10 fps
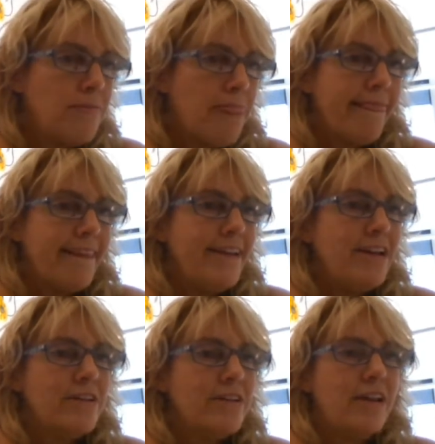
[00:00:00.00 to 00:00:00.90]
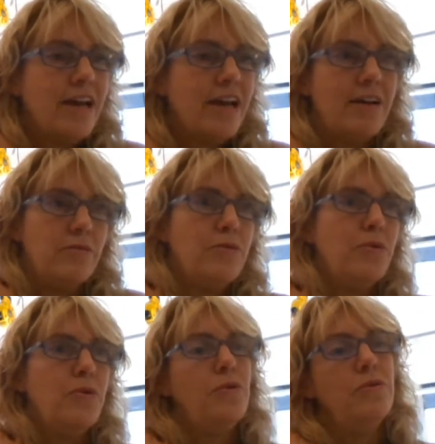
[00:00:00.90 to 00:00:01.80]
Okay,
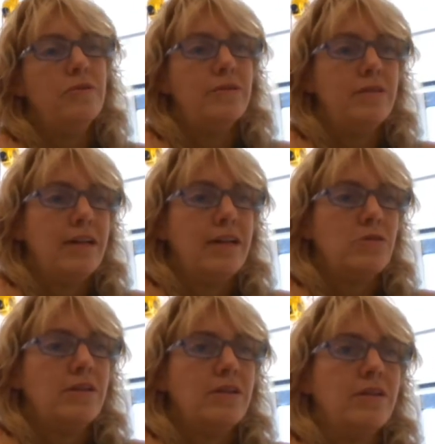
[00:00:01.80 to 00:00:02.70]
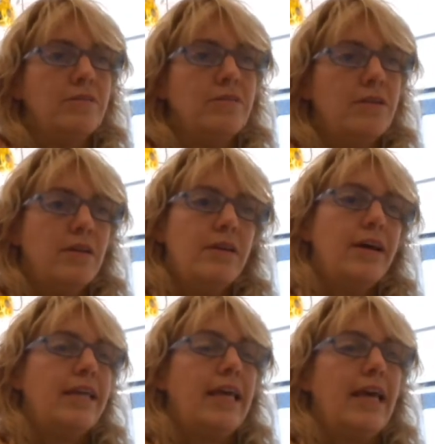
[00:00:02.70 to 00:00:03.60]
woohoo! Next one.
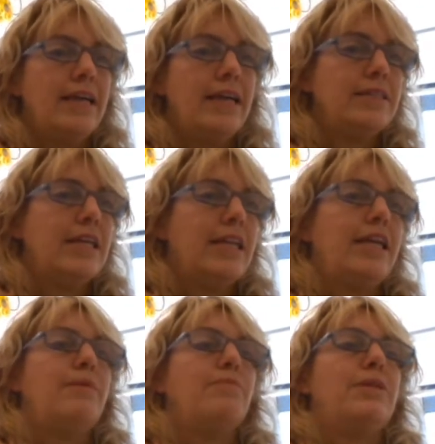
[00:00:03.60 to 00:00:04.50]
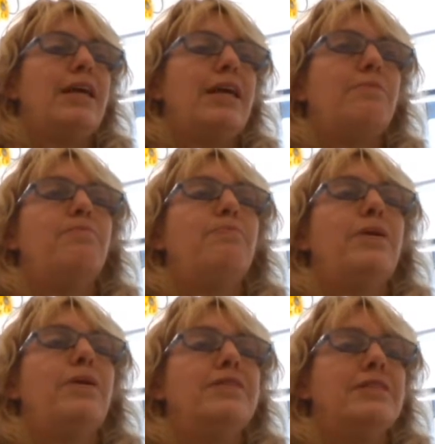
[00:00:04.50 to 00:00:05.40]
Okay, just keep clicking
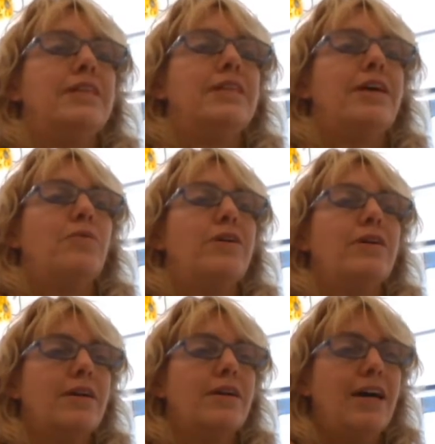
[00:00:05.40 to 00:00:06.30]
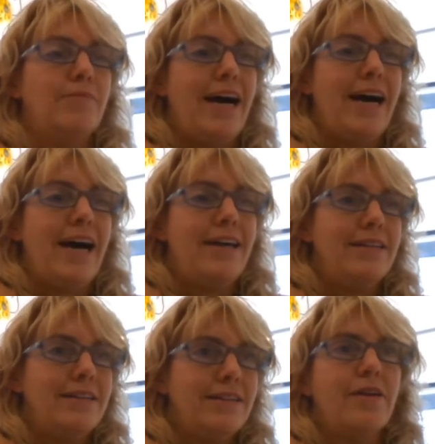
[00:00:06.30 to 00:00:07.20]
buttons until they work. Come on!
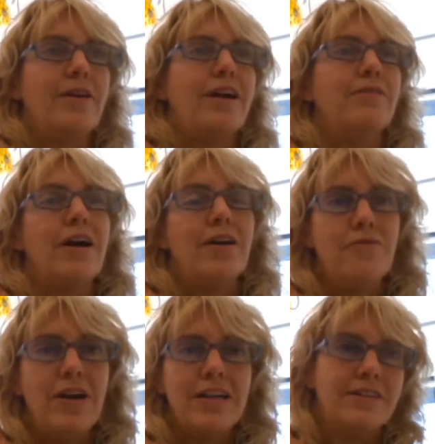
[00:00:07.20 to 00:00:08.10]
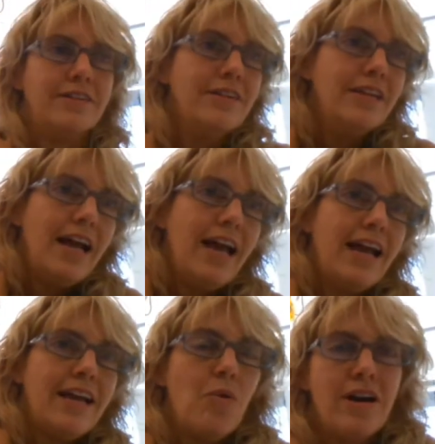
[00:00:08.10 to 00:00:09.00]
There we go. All right, vector, a
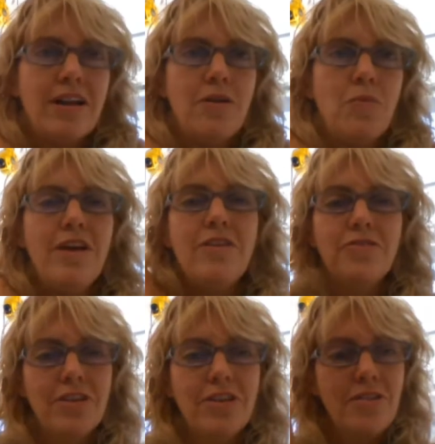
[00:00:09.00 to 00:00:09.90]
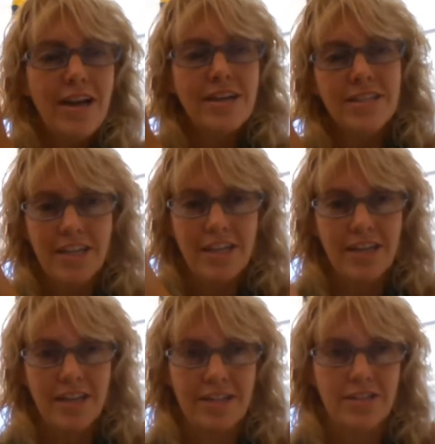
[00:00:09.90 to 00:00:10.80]
quantity with
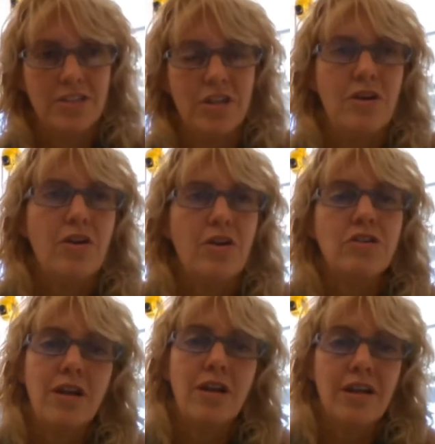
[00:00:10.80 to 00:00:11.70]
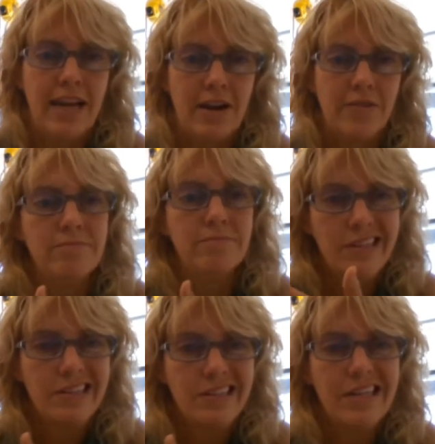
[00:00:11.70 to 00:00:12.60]
direction. So if we can draw an arrow,
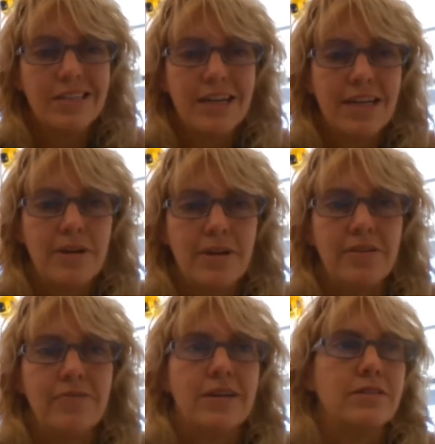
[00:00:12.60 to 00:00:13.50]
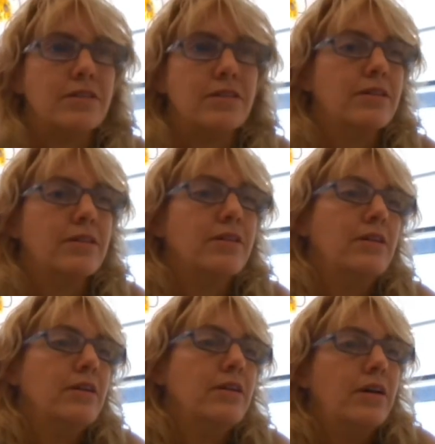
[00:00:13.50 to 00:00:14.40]
it's going to be a vector.
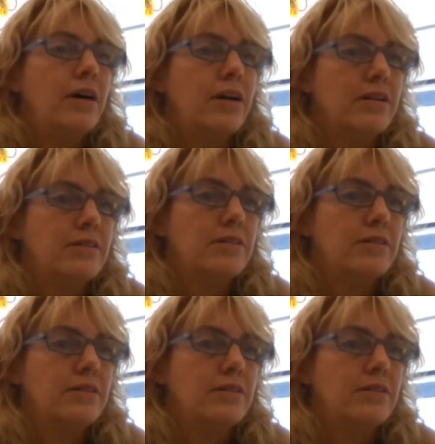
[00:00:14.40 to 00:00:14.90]
All right.